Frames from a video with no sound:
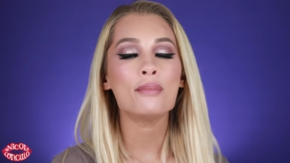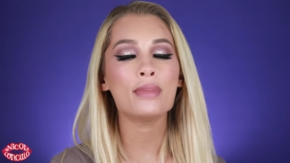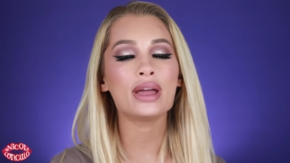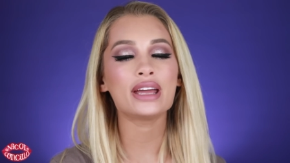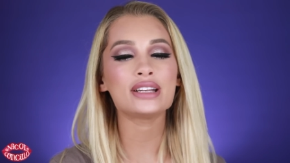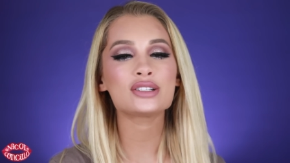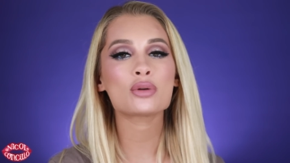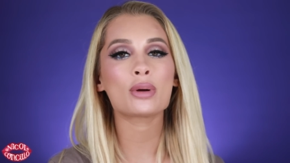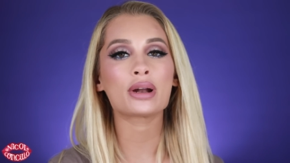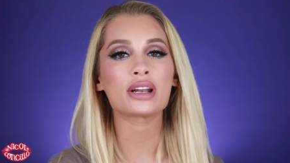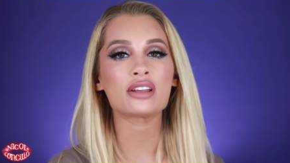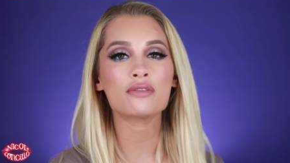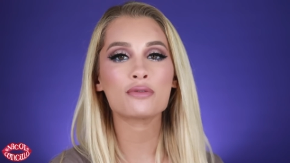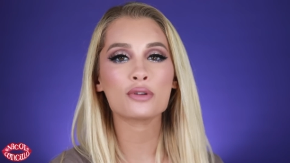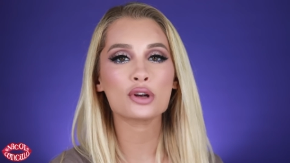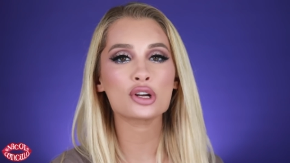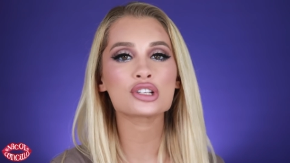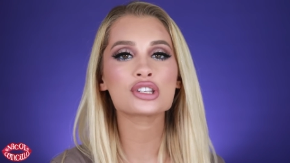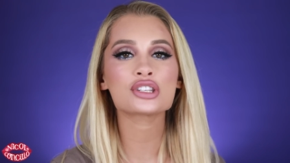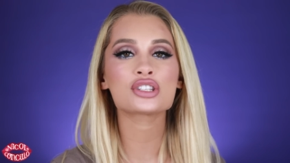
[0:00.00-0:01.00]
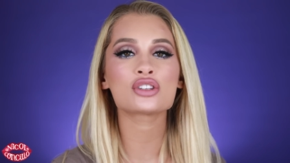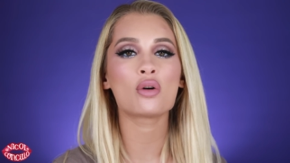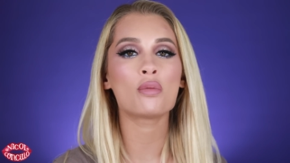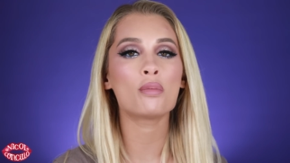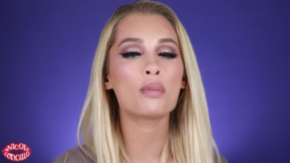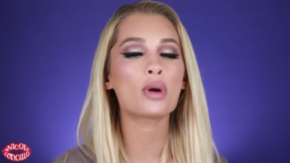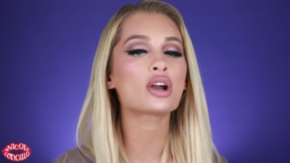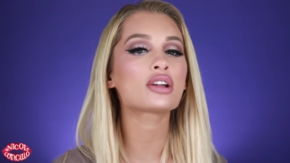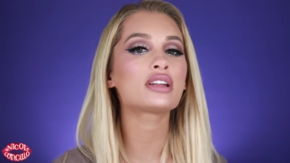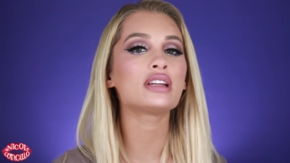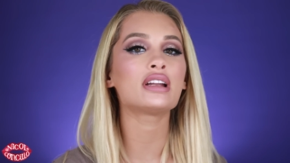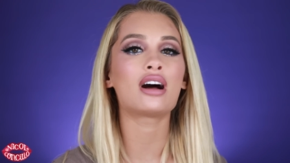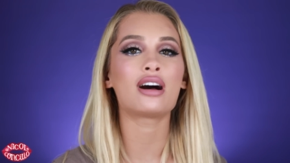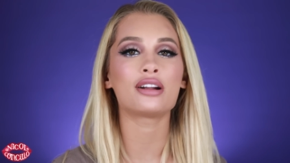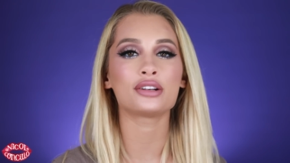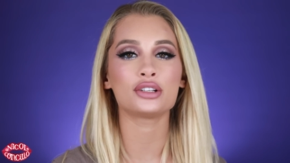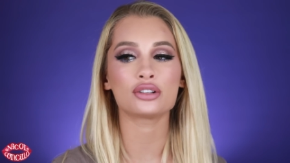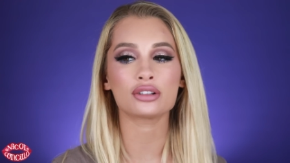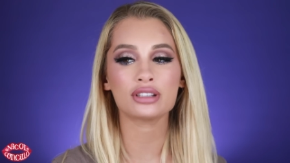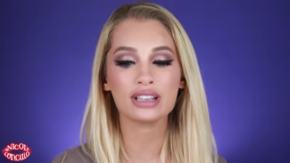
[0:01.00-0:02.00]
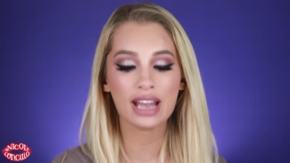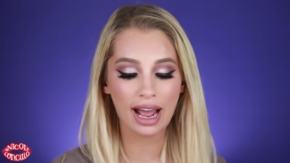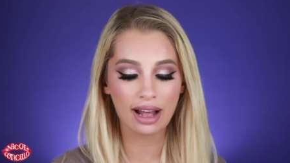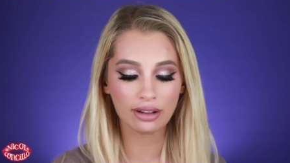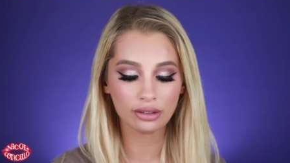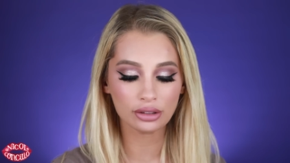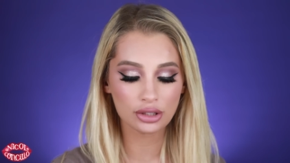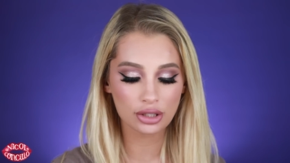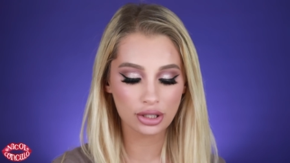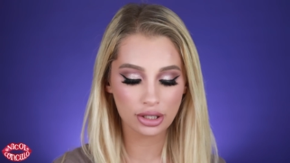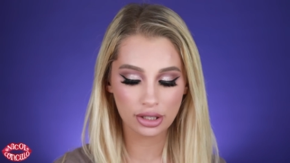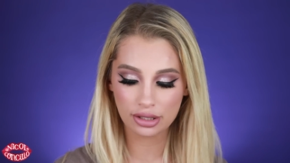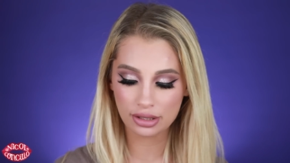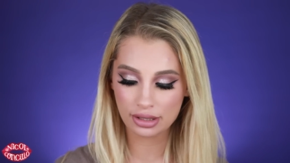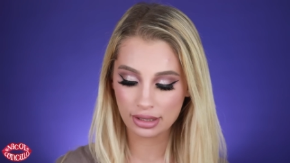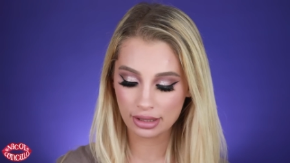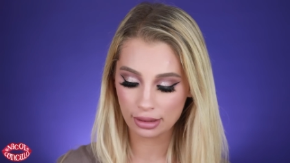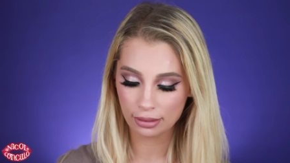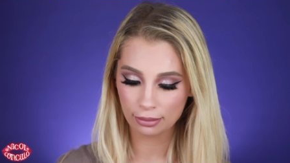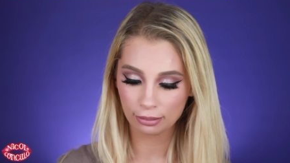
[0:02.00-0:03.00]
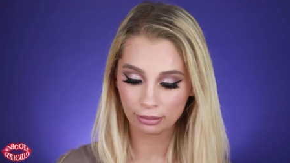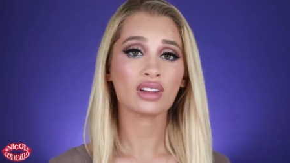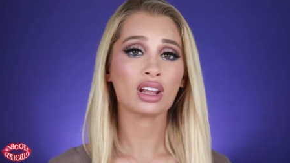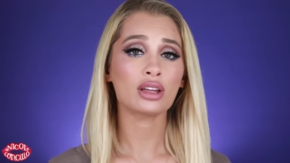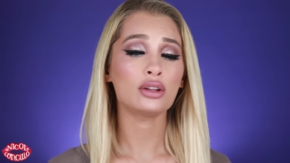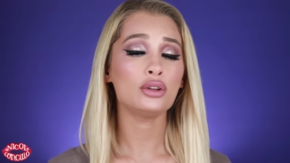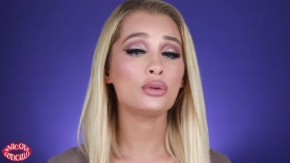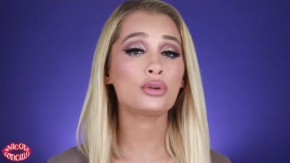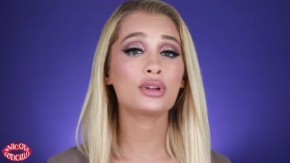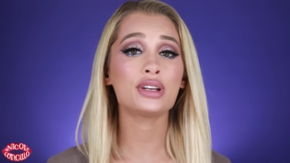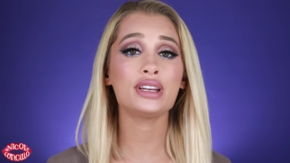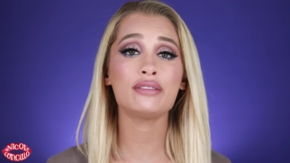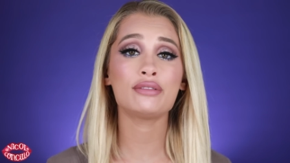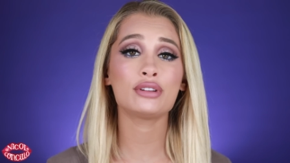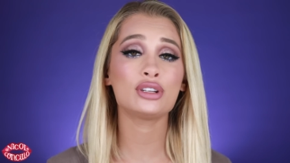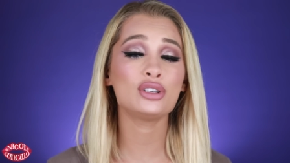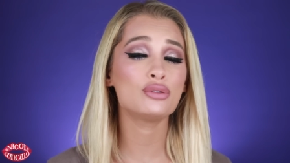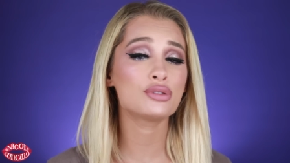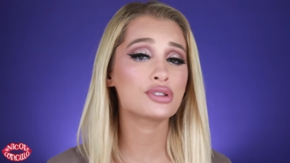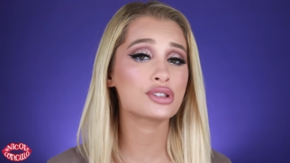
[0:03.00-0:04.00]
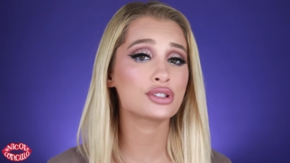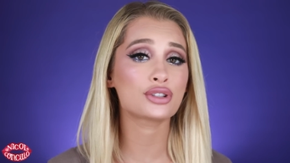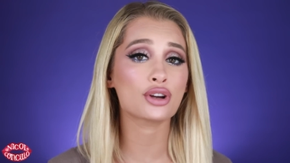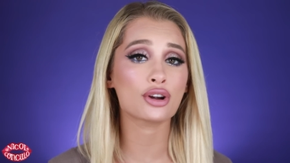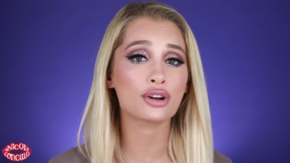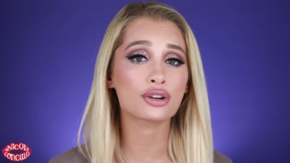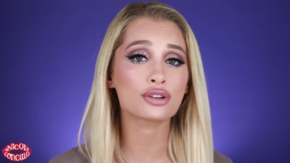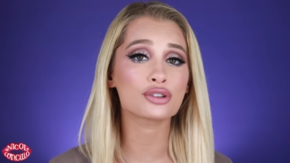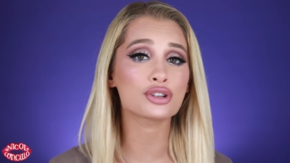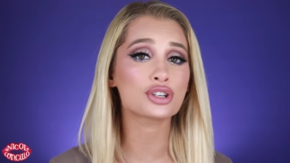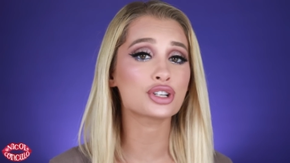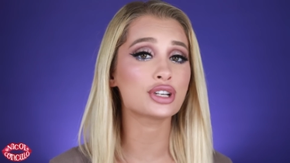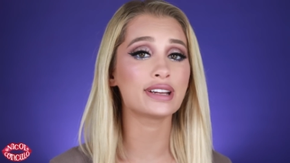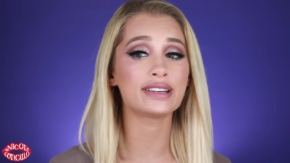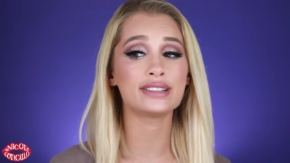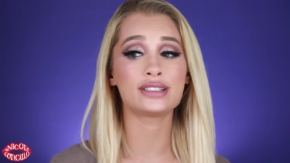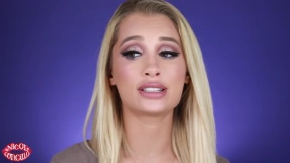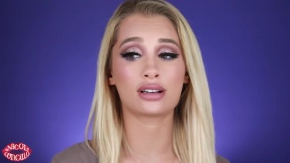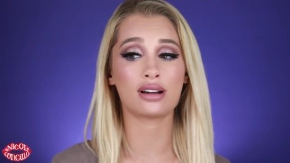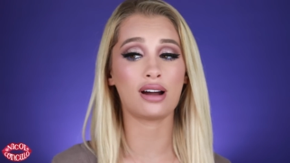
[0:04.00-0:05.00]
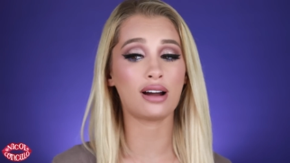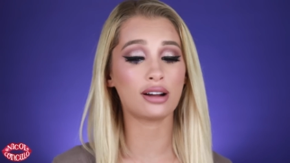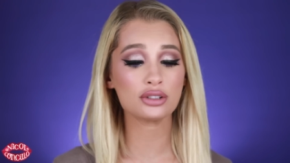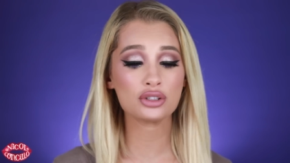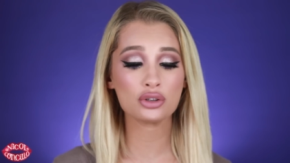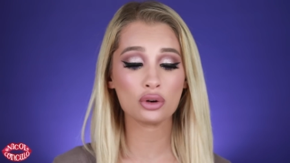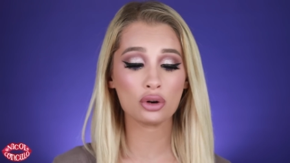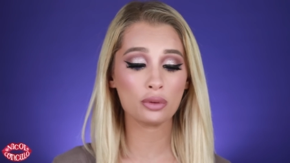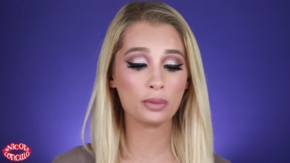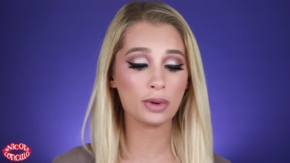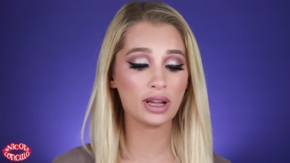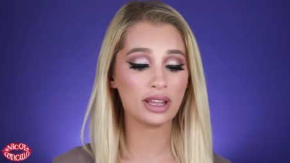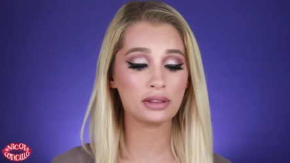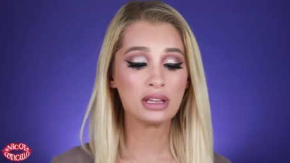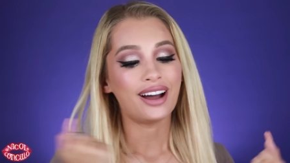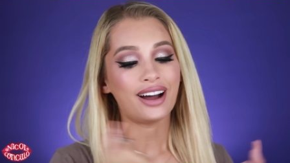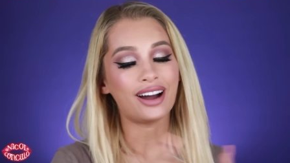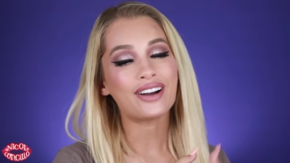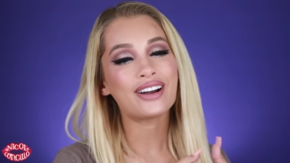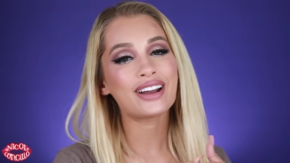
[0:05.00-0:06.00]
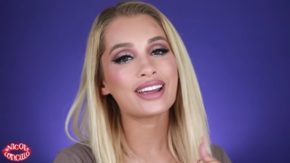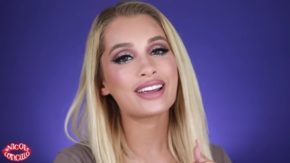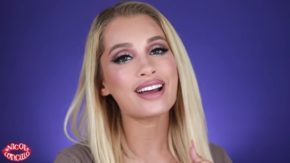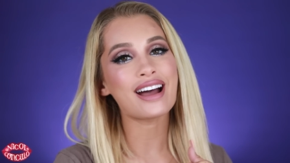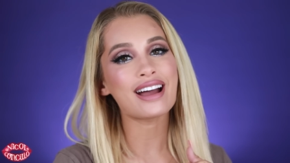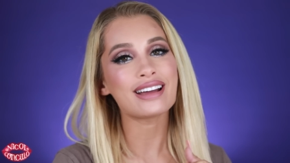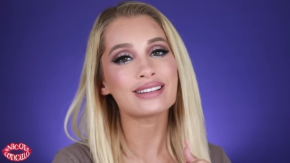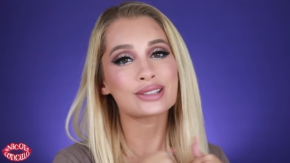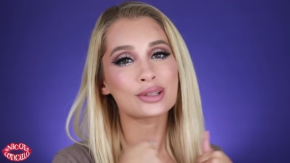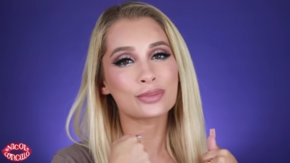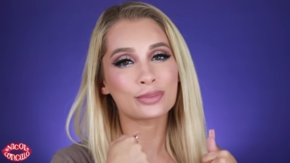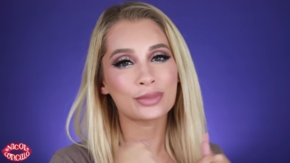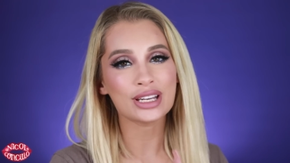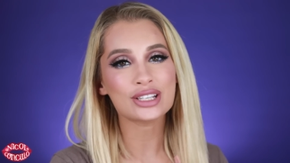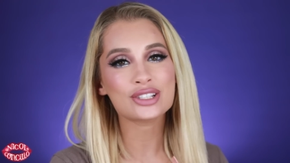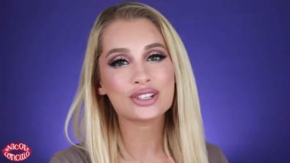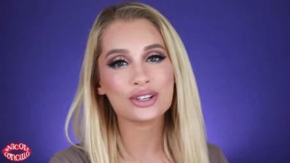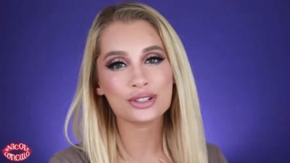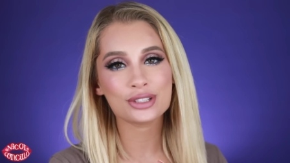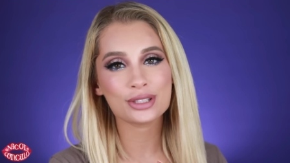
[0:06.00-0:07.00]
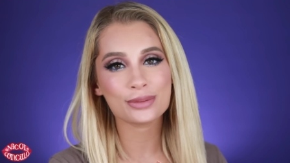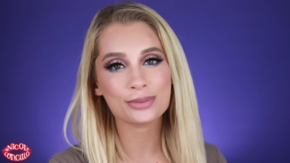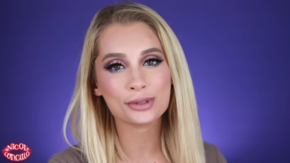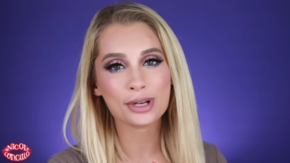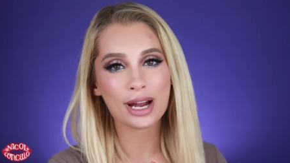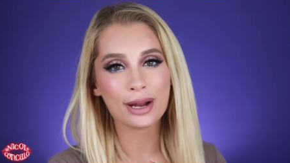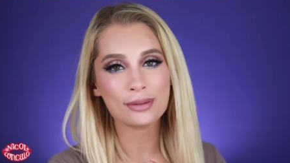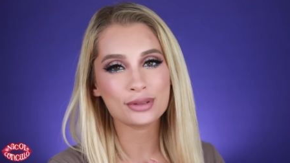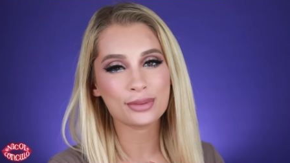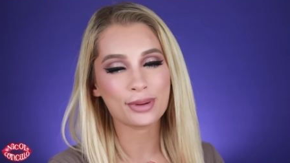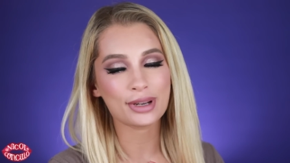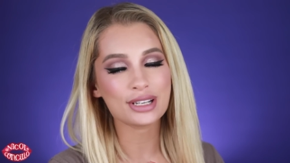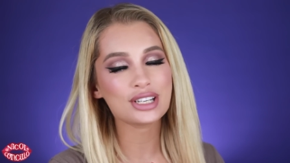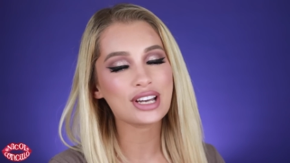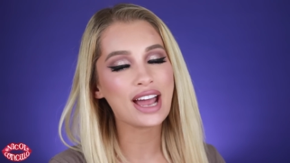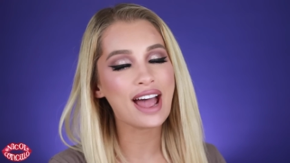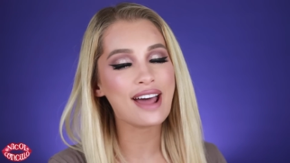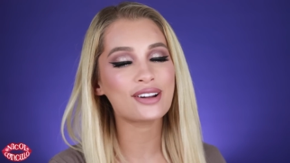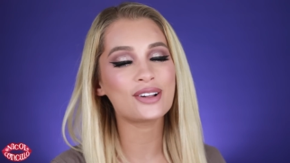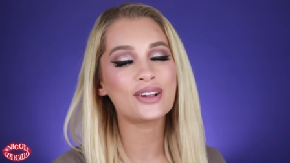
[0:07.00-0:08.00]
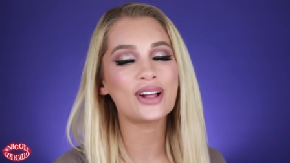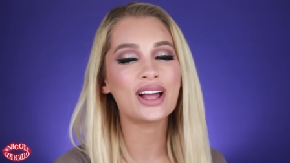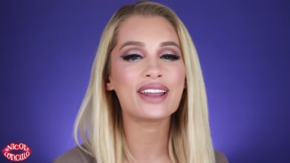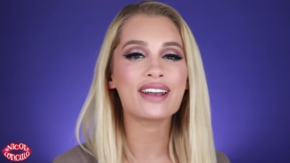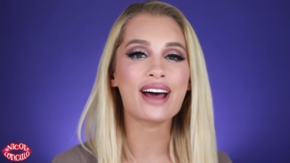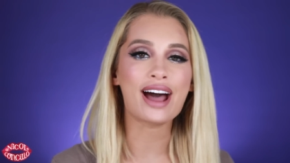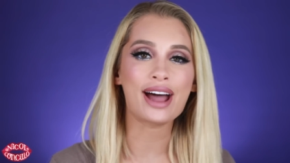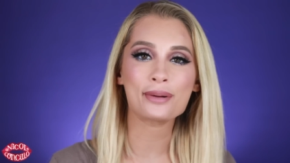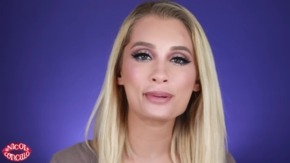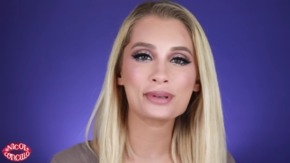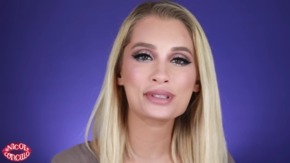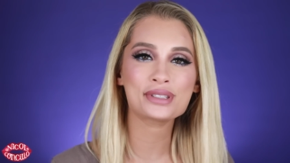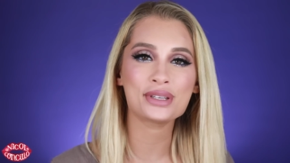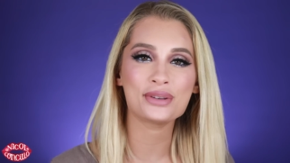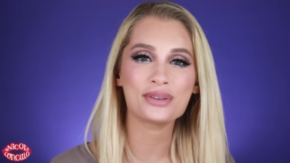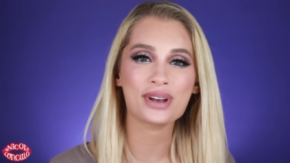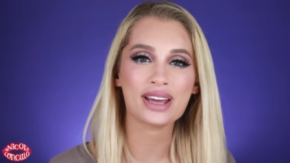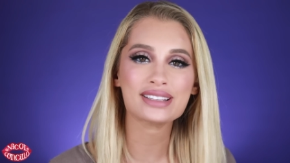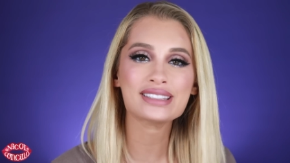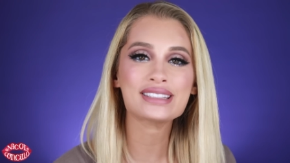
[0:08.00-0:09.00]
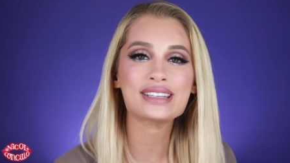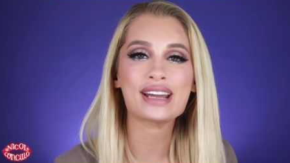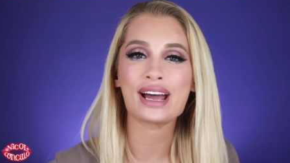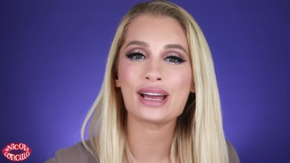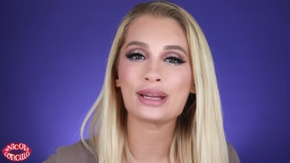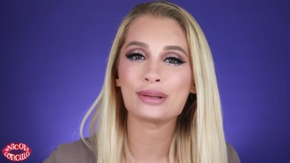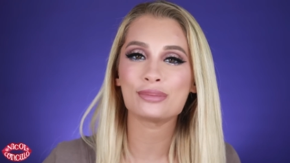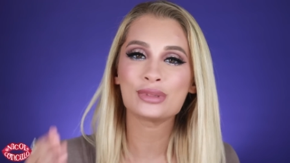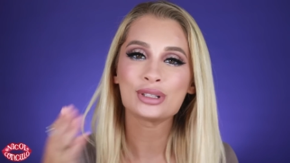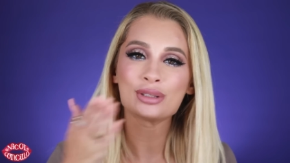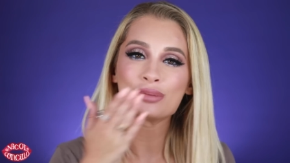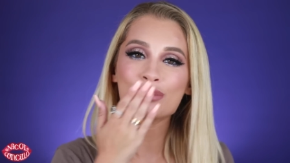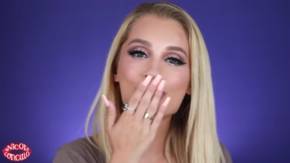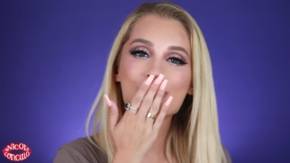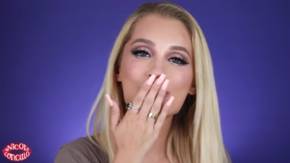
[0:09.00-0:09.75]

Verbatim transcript: May 21st, so mark it on your calendars. You can even use a darker shade to contour with. Alright guys, make sure you subscribe to my channel and I will see you next time.